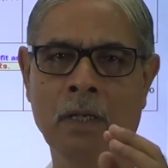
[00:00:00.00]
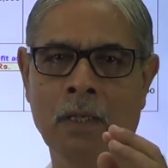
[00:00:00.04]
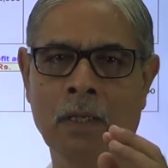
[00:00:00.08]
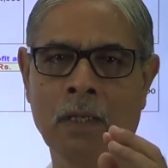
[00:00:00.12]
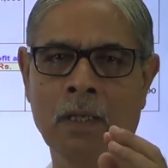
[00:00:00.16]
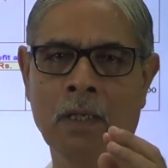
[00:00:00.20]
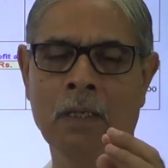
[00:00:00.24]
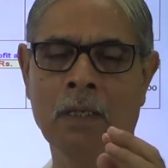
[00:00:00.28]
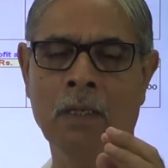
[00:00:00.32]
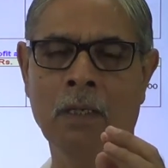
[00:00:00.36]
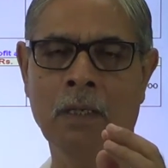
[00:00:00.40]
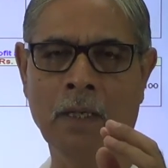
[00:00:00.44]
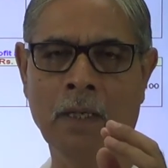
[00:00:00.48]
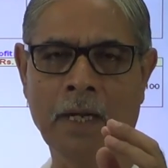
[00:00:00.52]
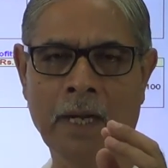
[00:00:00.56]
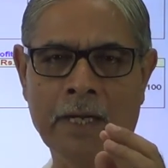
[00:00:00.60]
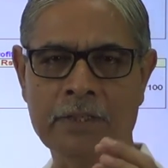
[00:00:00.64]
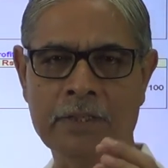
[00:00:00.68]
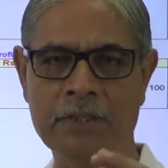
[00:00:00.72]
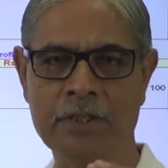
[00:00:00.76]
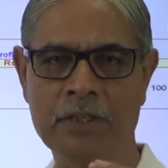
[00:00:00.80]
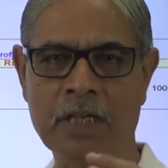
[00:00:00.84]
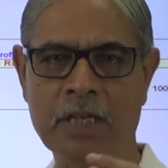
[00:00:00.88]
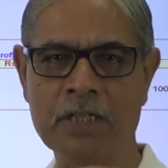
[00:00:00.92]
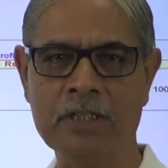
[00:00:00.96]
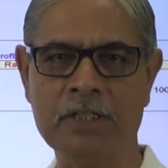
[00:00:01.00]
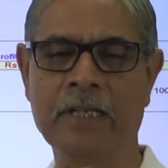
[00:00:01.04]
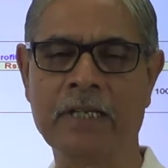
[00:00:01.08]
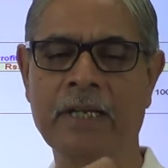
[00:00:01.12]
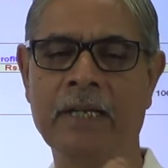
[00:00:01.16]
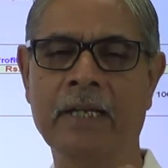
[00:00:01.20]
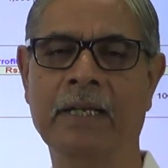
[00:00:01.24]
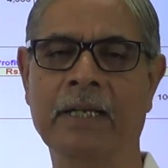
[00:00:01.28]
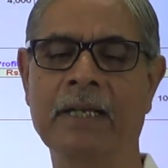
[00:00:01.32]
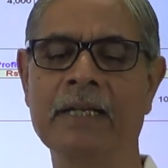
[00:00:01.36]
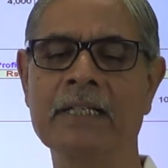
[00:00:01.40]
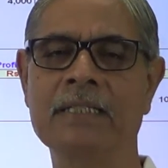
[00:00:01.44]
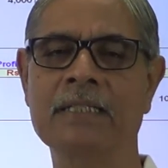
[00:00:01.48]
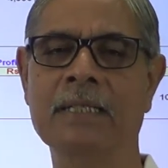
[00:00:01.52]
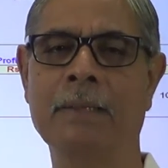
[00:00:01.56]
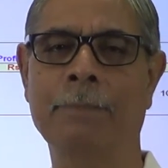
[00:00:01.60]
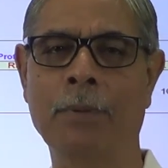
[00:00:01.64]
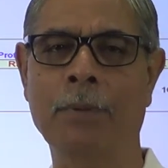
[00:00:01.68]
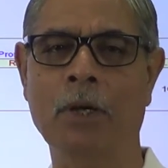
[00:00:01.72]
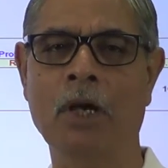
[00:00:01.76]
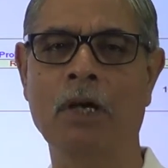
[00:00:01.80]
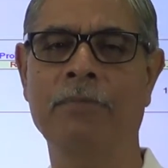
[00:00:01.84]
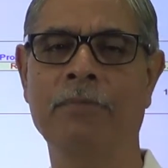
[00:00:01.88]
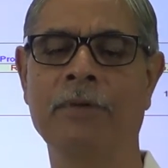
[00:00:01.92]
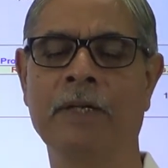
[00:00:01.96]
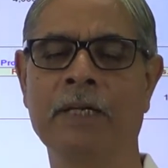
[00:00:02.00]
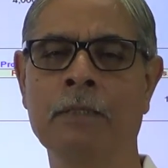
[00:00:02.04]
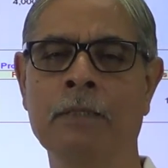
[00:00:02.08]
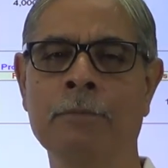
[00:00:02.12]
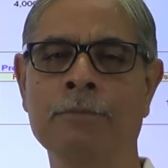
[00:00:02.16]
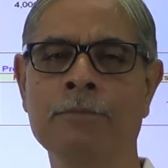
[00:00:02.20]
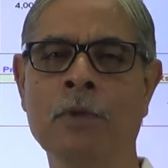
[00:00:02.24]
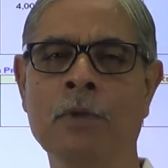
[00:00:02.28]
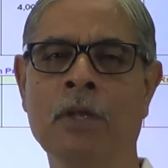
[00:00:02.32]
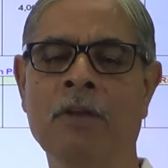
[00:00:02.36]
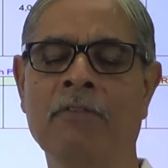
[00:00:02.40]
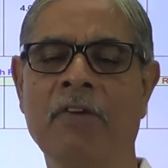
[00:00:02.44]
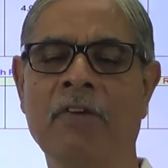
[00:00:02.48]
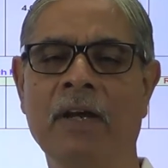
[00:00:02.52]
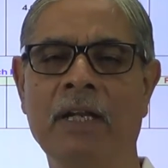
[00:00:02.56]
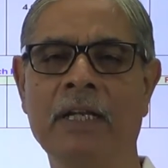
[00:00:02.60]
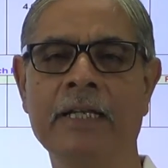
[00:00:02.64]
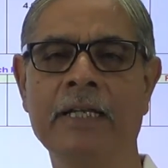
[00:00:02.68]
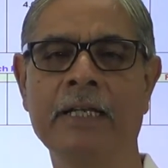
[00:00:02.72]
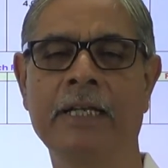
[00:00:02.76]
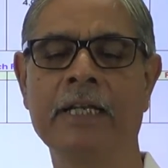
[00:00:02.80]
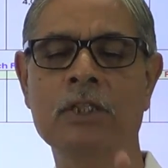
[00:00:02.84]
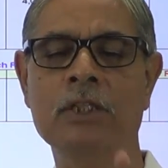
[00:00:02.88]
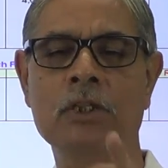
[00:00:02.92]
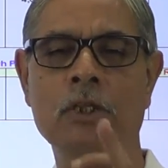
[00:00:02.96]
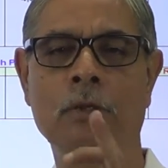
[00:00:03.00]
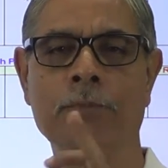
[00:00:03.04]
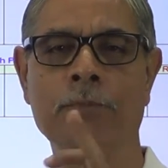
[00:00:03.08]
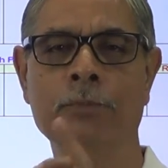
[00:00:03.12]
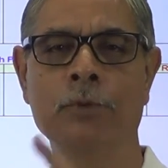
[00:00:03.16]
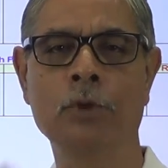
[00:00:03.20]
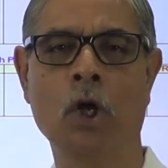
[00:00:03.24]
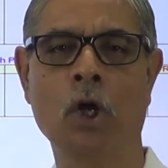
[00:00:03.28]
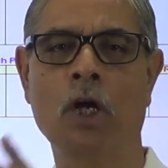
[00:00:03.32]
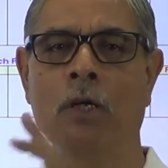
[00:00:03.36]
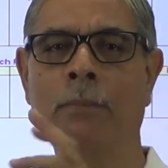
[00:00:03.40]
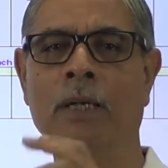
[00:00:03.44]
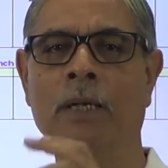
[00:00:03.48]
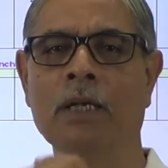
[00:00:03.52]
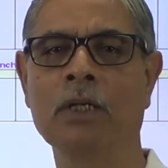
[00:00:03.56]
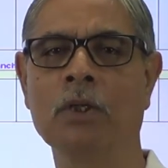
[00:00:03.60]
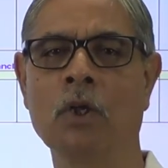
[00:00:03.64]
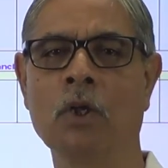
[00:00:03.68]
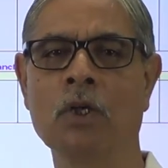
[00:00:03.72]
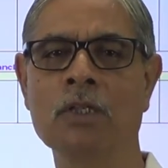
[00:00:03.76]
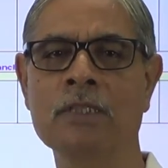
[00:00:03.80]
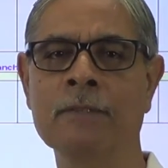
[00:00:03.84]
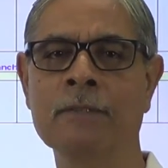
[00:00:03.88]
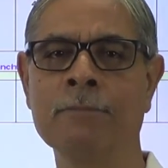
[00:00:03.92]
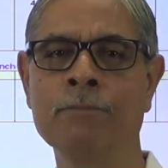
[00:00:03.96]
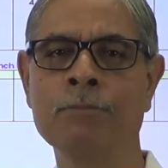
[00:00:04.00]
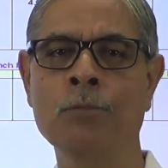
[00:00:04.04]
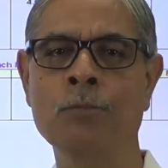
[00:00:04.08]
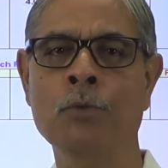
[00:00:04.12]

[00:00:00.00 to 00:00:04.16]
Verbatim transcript: uh, adjusted against the profit, while in case of normal loss,